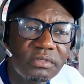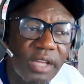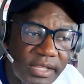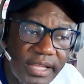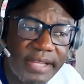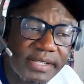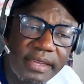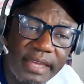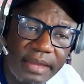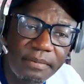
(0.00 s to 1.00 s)
in that
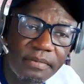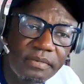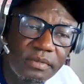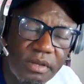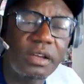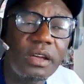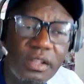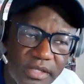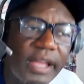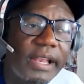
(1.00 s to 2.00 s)
same game.
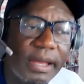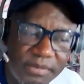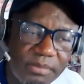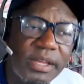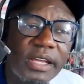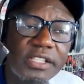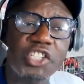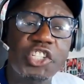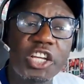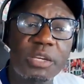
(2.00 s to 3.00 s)
They clapped him, they
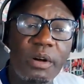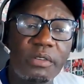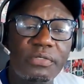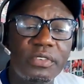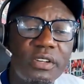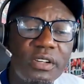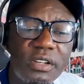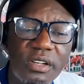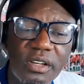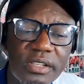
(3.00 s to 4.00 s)
cheered him off.
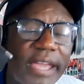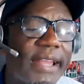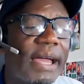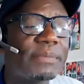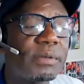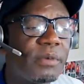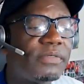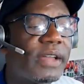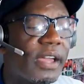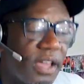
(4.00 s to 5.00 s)
They clapped him
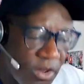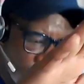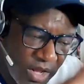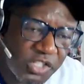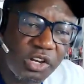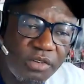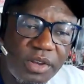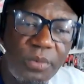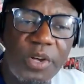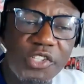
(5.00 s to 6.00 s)
off like, we are
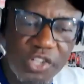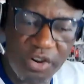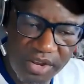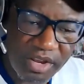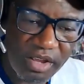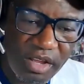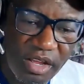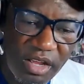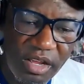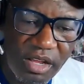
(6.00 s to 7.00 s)
sorry, we're sorry.
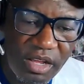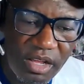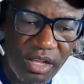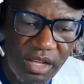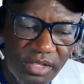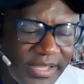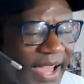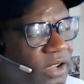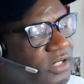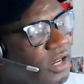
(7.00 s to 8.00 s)

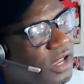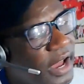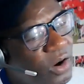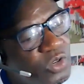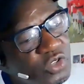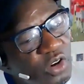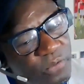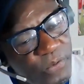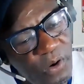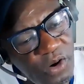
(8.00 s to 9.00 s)
That was the guy who
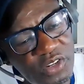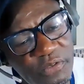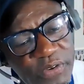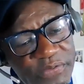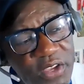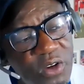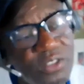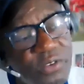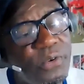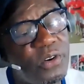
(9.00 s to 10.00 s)
scored 450
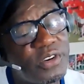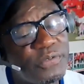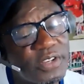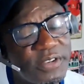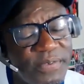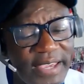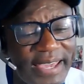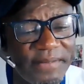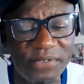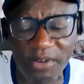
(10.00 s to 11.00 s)
goals in 433
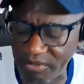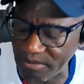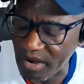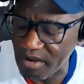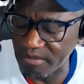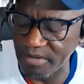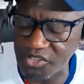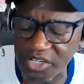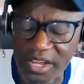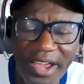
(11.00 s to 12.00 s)
games for
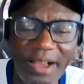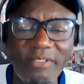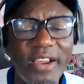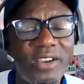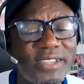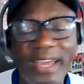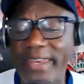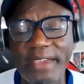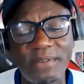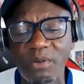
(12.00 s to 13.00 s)
Madrid, a record that
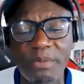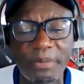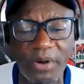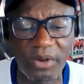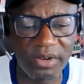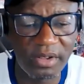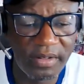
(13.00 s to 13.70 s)
never will be broken.